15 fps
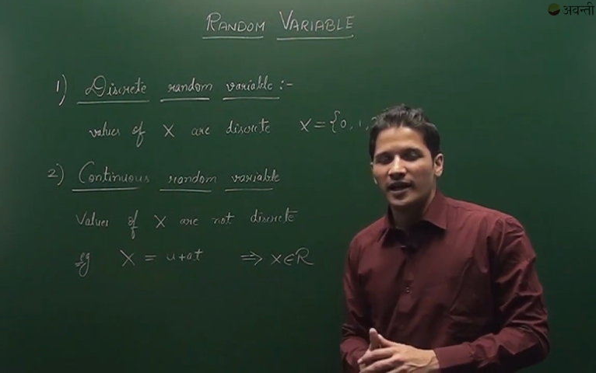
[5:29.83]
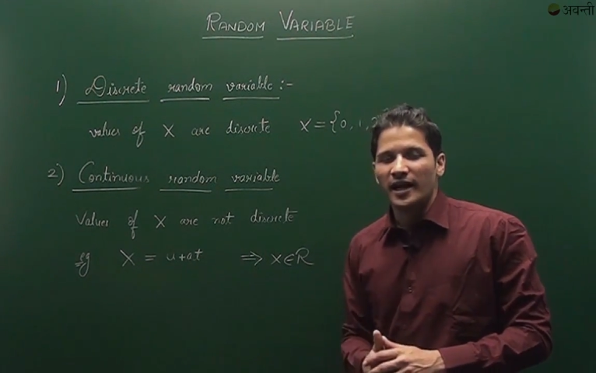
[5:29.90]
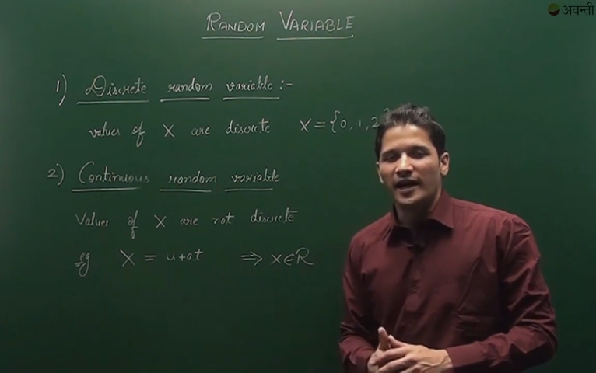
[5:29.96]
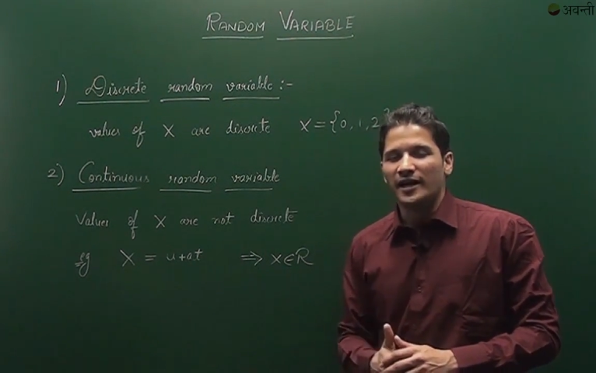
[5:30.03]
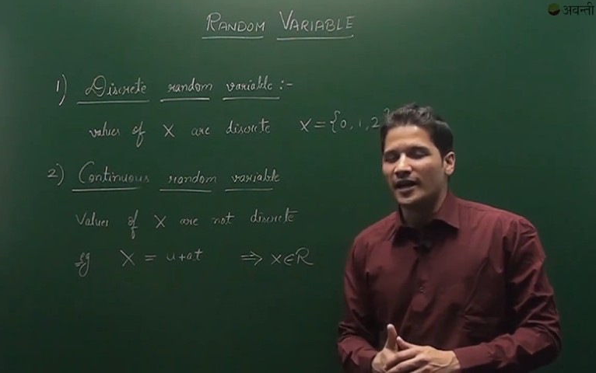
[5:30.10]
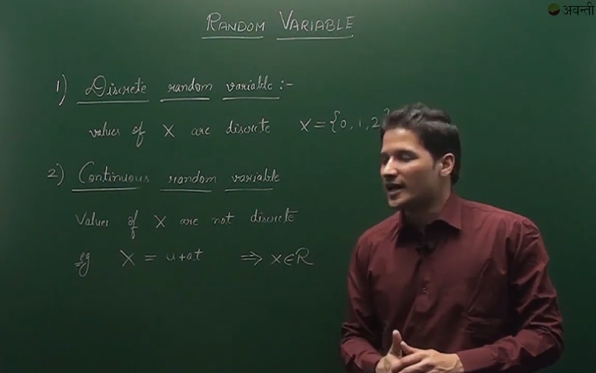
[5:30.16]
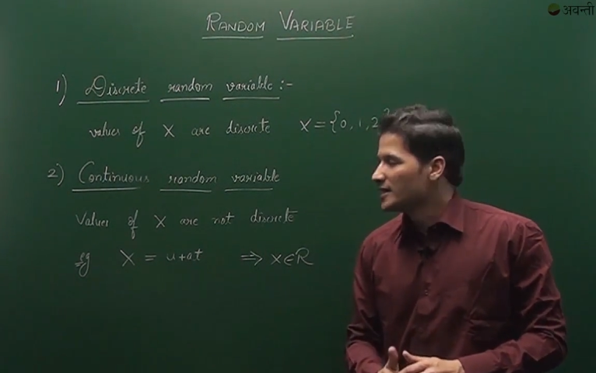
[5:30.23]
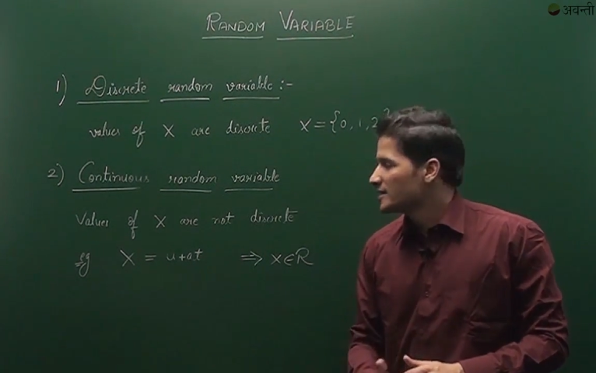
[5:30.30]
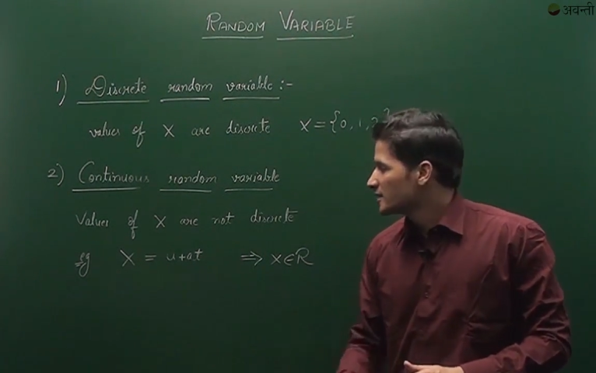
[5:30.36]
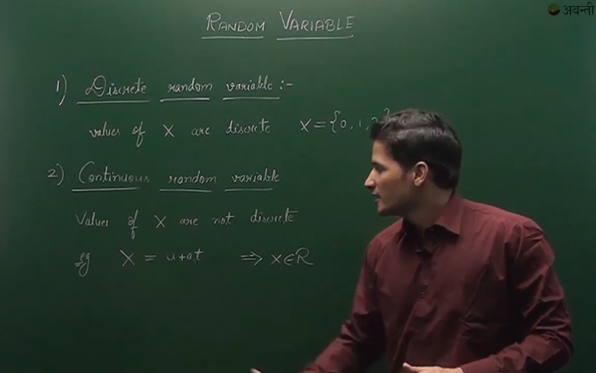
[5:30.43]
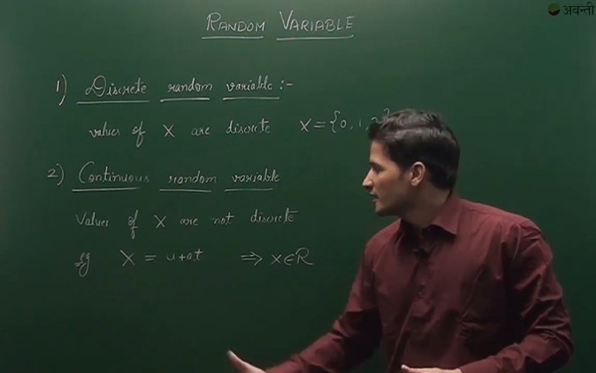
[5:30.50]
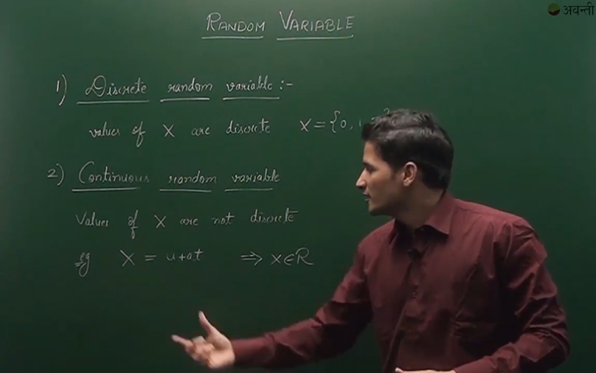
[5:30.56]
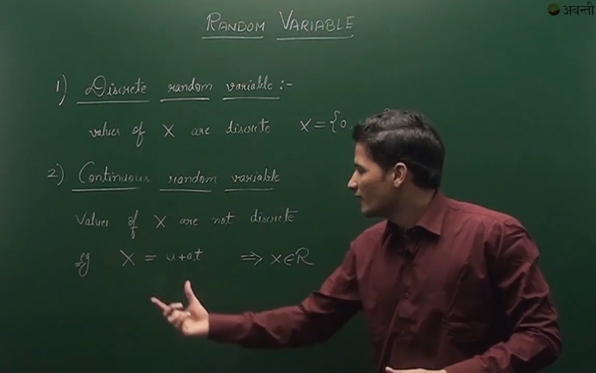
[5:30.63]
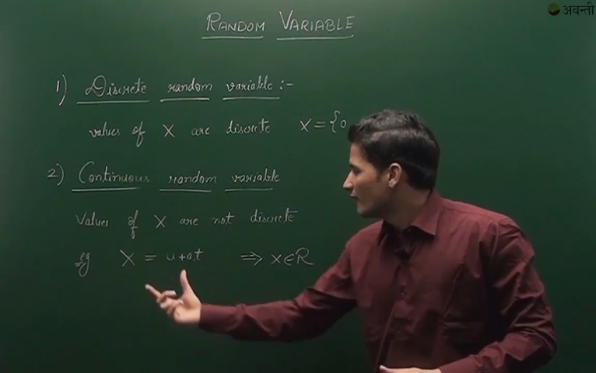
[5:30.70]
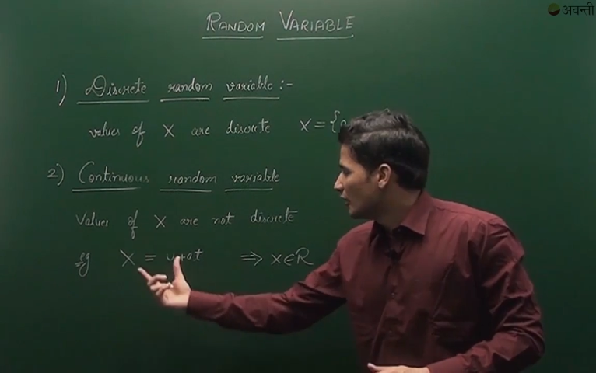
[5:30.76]
and hence
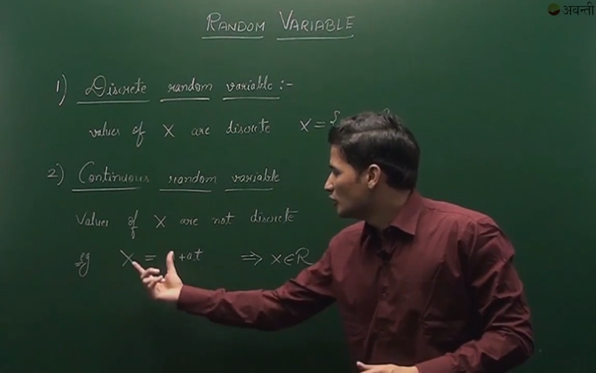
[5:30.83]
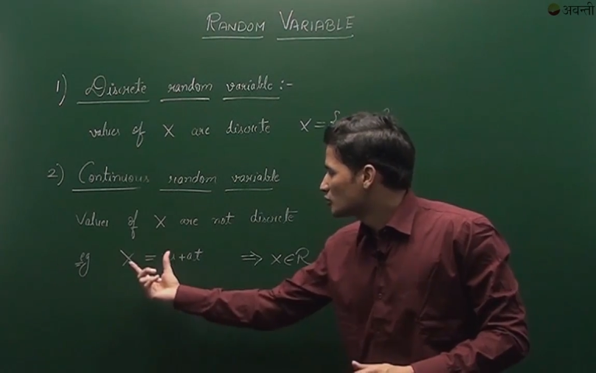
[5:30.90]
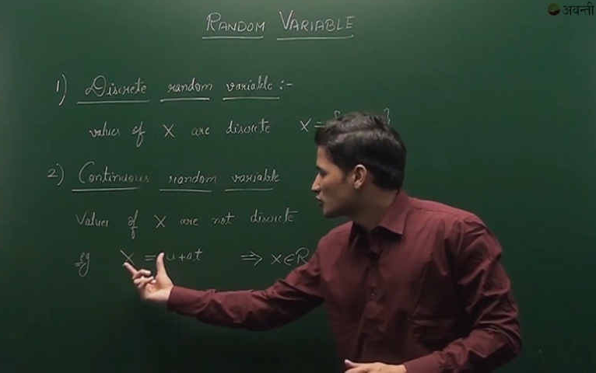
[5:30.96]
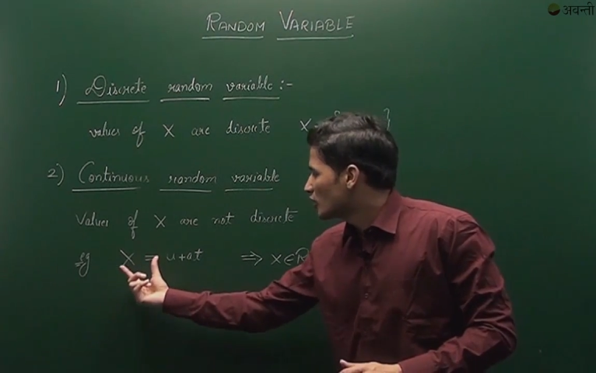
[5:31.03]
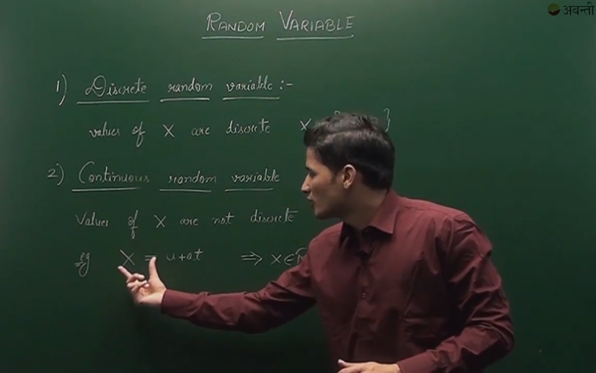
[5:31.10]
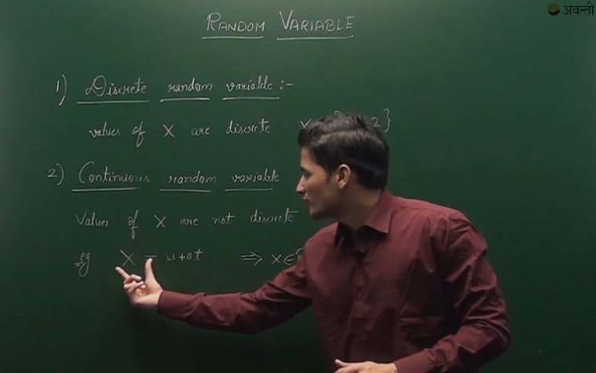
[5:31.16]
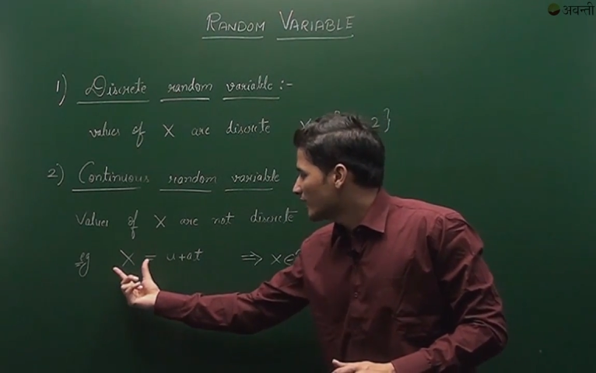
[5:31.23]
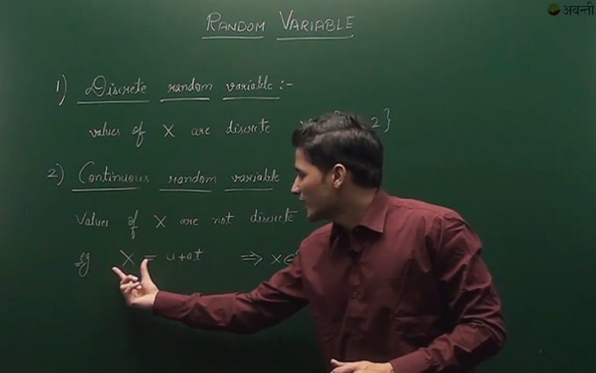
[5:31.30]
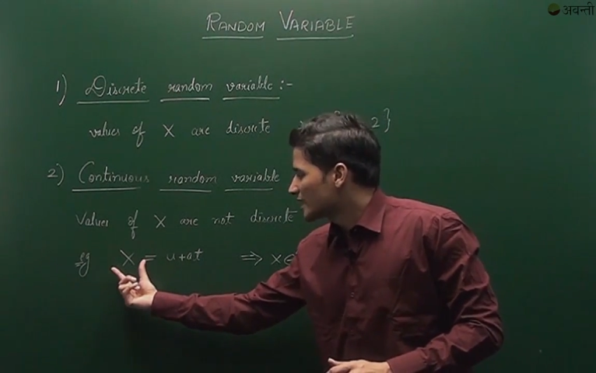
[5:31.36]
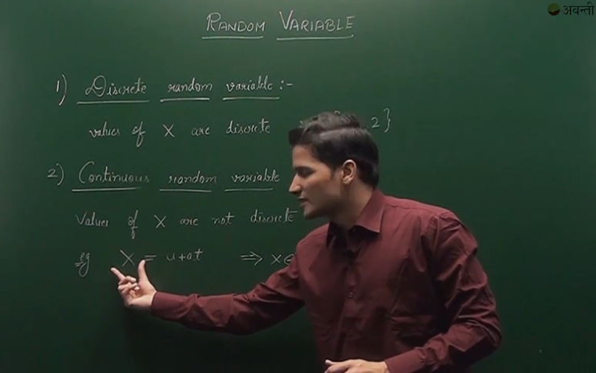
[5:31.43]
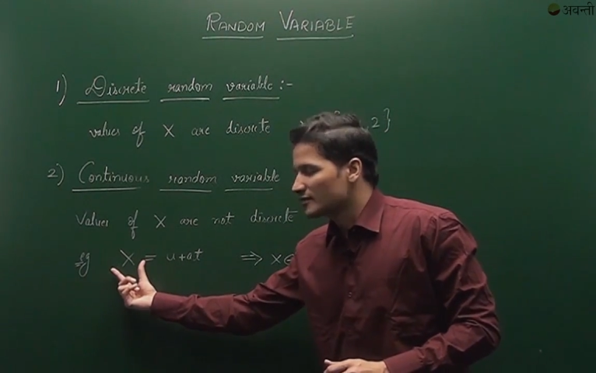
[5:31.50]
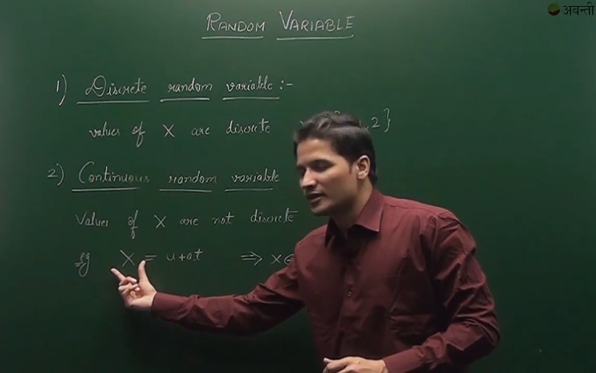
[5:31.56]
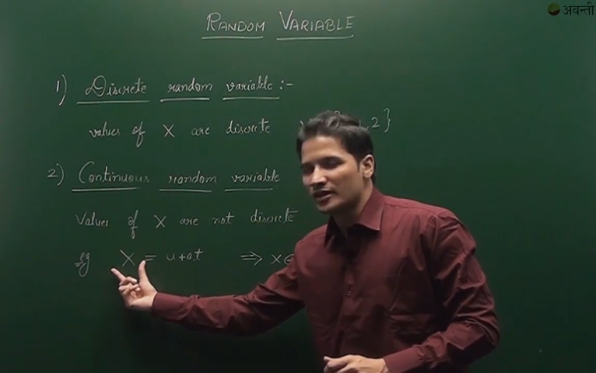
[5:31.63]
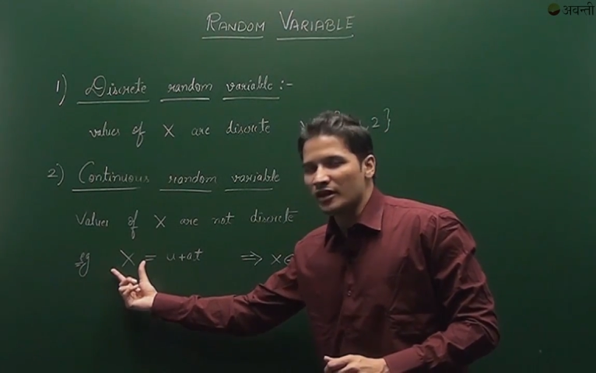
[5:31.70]
the values of x will